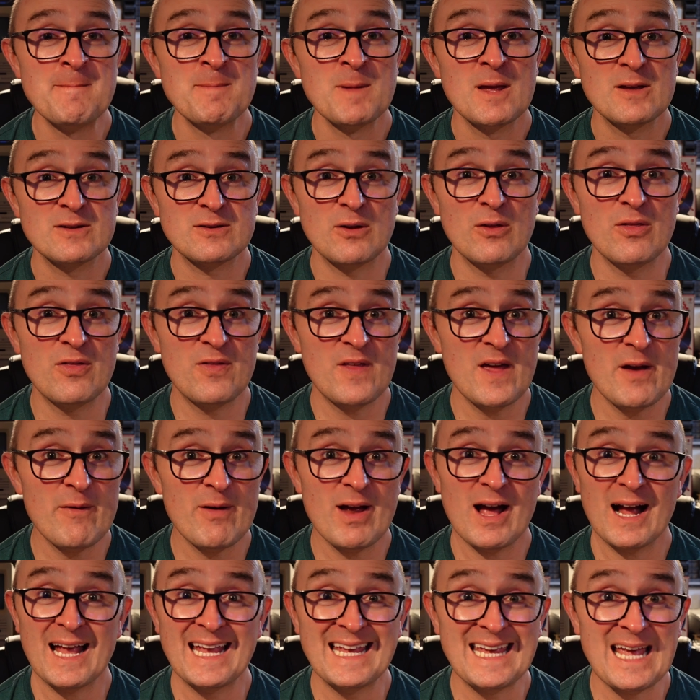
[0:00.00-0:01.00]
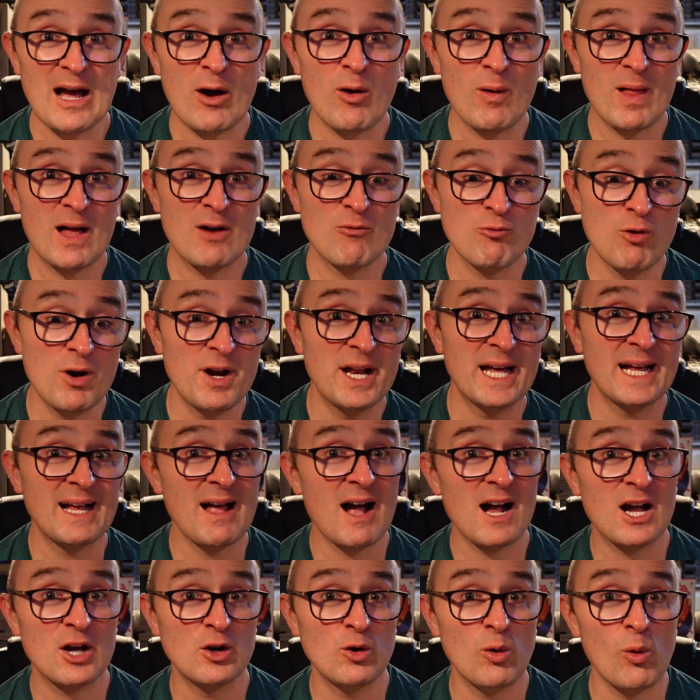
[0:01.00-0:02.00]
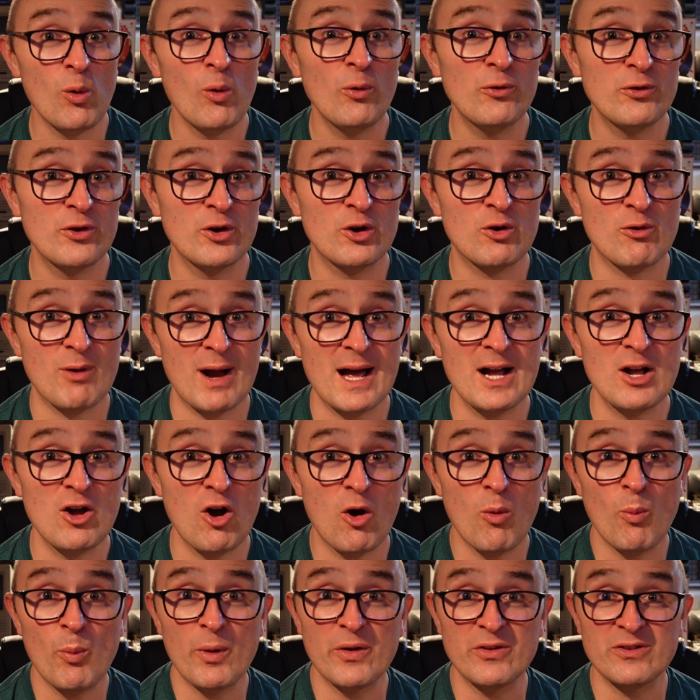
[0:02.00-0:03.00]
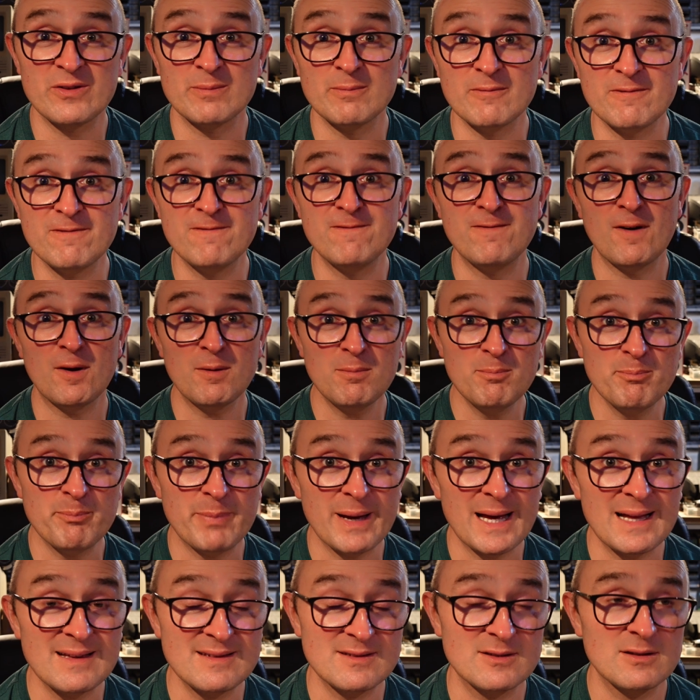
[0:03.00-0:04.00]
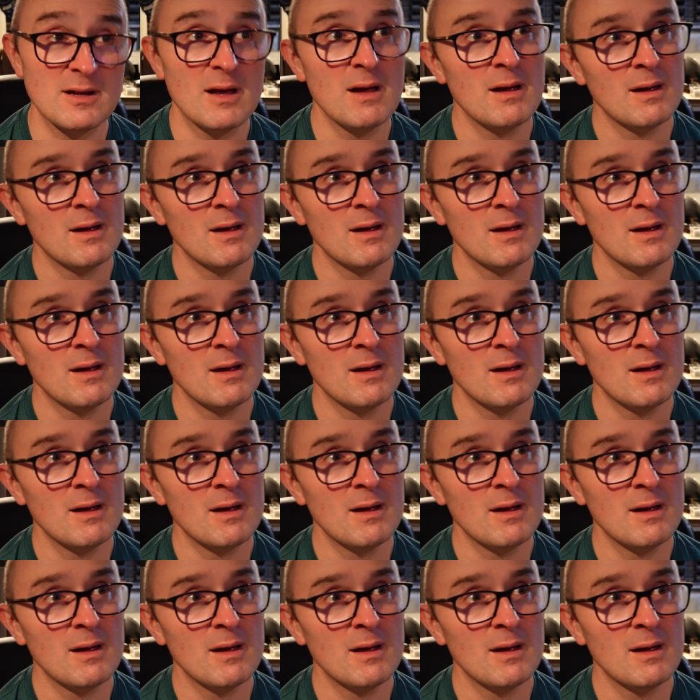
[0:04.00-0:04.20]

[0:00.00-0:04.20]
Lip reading: So in theory I can get all that running. I can also crack on with some fun bits,